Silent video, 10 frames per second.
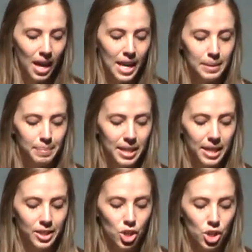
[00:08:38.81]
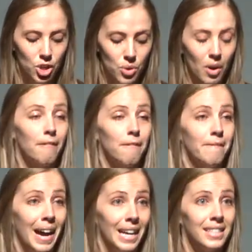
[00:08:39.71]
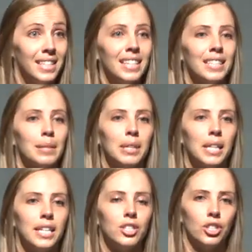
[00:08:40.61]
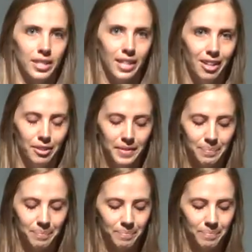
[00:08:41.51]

"It's because you are fasting to please yourselves.